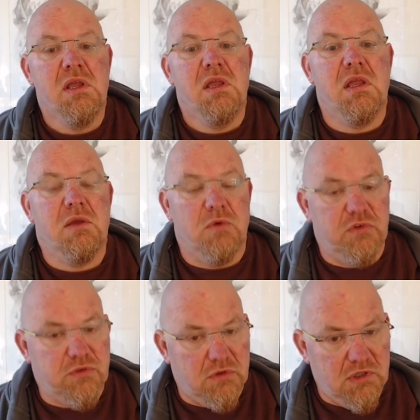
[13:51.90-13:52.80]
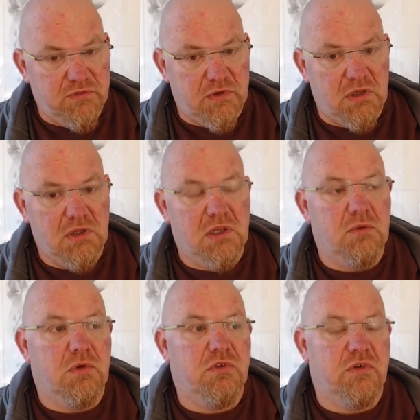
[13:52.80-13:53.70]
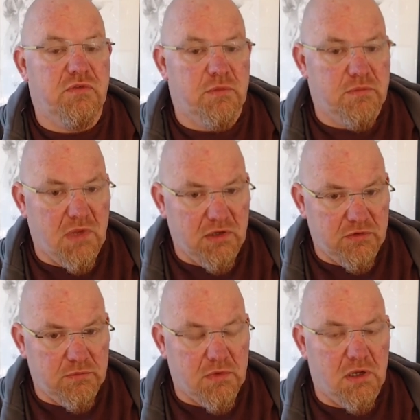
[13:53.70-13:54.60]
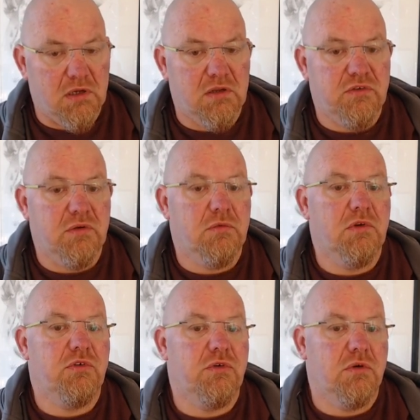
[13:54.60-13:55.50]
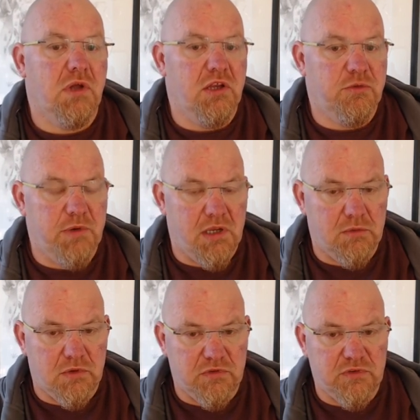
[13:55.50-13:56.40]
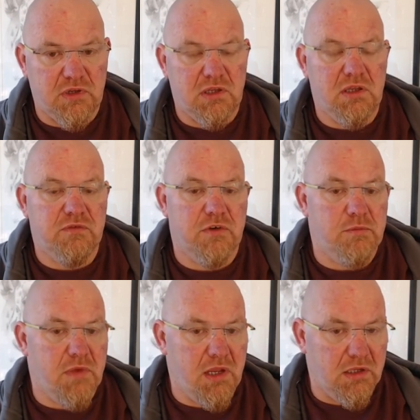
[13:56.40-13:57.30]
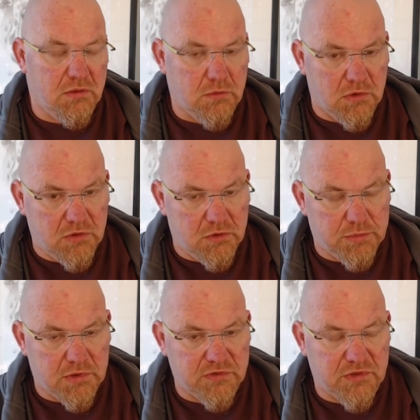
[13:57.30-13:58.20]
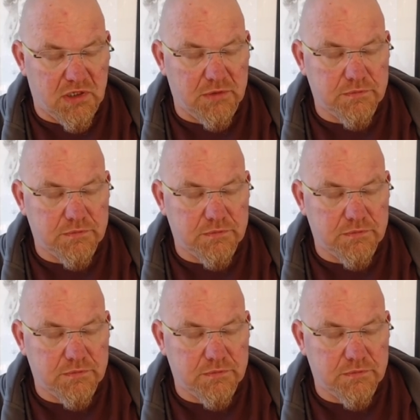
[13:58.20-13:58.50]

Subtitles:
it wants your liver, it wants your inflammation markers, it wants your HbA1c. For a male, it will want your prostate.